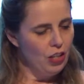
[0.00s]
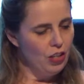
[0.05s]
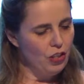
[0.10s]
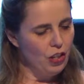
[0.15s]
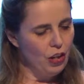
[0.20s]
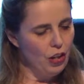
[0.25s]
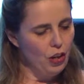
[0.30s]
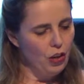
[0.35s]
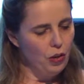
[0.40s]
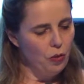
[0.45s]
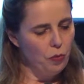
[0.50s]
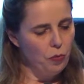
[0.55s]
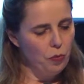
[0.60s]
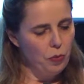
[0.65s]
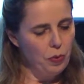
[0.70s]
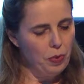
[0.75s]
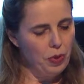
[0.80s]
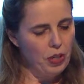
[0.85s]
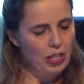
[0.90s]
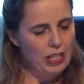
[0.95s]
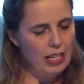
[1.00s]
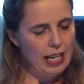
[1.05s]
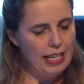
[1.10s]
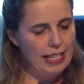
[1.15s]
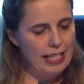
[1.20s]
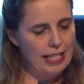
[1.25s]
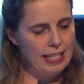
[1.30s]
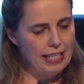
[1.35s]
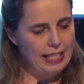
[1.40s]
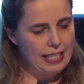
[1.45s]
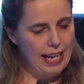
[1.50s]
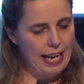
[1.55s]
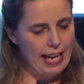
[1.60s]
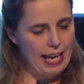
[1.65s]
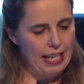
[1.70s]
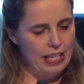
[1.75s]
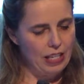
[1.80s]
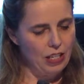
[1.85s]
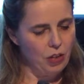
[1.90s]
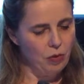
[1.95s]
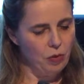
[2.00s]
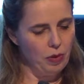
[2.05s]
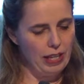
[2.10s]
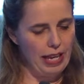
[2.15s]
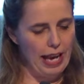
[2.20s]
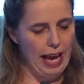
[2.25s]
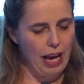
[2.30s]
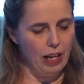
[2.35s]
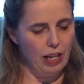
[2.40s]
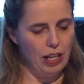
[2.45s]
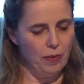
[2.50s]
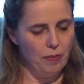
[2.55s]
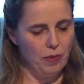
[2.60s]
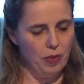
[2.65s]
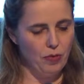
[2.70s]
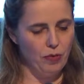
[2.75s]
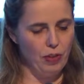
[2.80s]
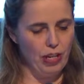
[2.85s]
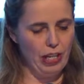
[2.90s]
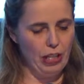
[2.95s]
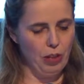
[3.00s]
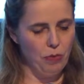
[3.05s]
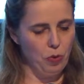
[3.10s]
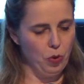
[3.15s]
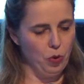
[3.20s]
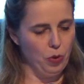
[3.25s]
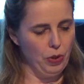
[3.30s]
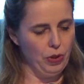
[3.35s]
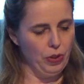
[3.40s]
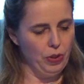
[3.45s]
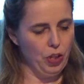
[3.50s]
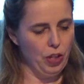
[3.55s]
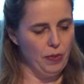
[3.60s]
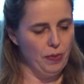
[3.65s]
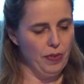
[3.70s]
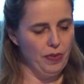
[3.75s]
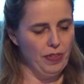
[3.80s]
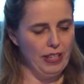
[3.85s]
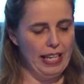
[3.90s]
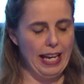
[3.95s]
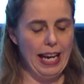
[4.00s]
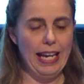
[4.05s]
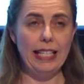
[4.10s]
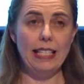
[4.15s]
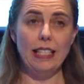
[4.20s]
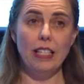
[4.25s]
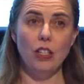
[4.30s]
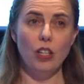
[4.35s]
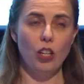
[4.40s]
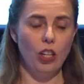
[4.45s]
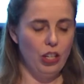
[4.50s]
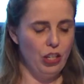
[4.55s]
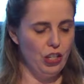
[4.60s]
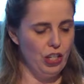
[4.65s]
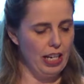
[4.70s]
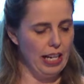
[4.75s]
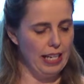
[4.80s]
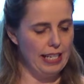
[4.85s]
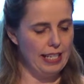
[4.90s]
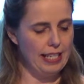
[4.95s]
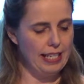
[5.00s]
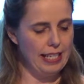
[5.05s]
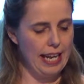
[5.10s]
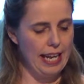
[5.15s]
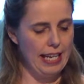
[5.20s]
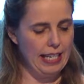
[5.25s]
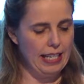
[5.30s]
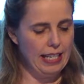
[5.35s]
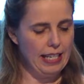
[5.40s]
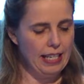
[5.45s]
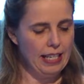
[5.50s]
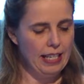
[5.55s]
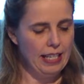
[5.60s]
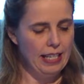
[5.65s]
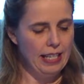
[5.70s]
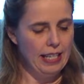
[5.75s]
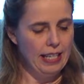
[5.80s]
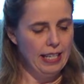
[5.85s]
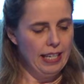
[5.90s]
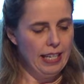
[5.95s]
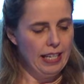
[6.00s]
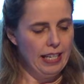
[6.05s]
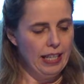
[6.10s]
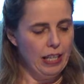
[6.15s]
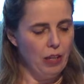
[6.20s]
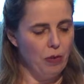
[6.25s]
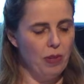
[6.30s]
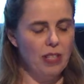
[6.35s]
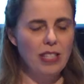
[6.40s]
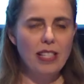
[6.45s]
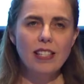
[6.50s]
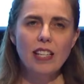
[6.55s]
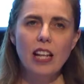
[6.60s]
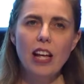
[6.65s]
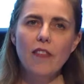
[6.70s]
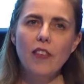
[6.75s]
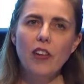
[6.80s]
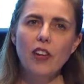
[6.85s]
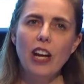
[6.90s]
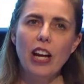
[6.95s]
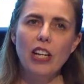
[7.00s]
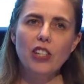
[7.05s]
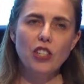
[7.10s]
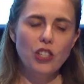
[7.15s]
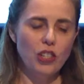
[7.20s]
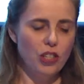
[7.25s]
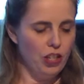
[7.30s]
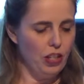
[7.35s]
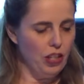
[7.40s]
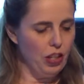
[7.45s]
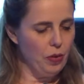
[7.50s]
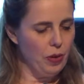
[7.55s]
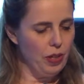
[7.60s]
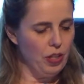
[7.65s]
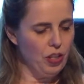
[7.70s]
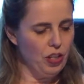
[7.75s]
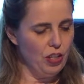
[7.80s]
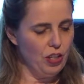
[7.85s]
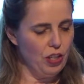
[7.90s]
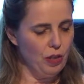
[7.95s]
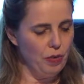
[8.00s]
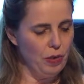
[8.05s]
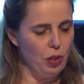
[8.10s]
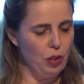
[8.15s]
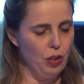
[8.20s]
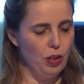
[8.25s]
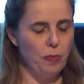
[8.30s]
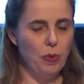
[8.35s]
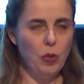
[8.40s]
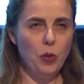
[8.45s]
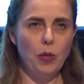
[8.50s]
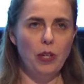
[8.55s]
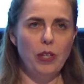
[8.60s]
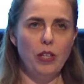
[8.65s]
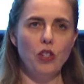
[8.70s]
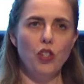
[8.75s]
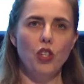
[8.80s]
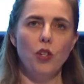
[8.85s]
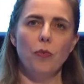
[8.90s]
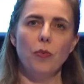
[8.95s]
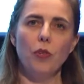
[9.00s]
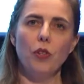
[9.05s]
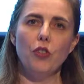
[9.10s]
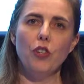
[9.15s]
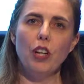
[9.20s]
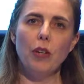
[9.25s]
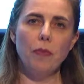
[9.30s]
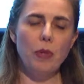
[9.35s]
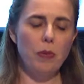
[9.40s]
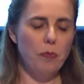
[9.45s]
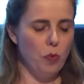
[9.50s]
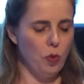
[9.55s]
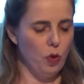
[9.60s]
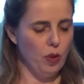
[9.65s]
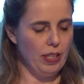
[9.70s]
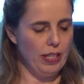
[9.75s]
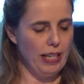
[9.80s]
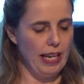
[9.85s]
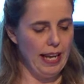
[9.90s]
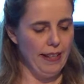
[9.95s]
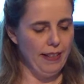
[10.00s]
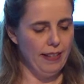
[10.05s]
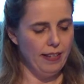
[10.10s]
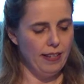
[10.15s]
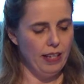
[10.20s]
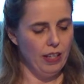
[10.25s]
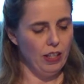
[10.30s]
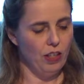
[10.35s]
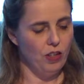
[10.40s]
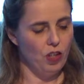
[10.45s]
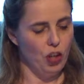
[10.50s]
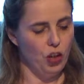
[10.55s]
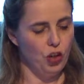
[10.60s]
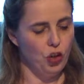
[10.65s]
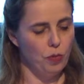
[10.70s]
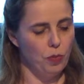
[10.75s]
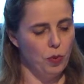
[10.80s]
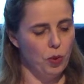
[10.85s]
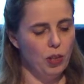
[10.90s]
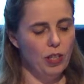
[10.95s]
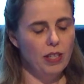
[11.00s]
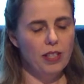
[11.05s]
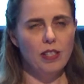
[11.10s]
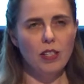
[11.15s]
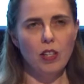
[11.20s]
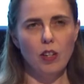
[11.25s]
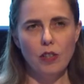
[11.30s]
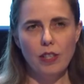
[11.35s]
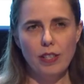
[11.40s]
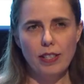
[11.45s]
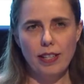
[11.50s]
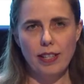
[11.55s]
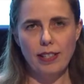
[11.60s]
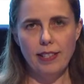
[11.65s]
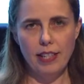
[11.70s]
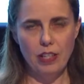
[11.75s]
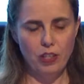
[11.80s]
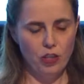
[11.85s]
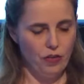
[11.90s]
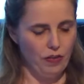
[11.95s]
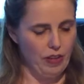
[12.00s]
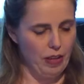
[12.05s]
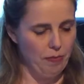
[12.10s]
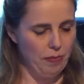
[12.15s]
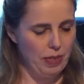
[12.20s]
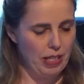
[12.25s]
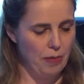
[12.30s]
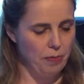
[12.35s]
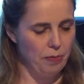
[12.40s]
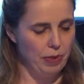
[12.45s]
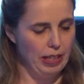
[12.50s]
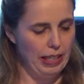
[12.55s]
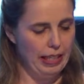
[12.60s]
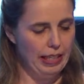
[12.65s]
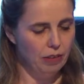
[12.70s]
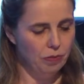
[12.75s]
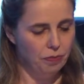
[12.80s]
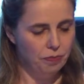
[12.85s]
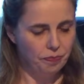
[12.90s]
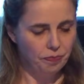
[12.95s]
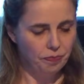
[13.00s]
So we wanted to understand what the outcomes of reading the book were in terms of the gains in knowledge and understanding. There was a slight variation to the questions that were used between the tumour and treatment books and the psychosocial booklets, so I'll discuss each of them separately.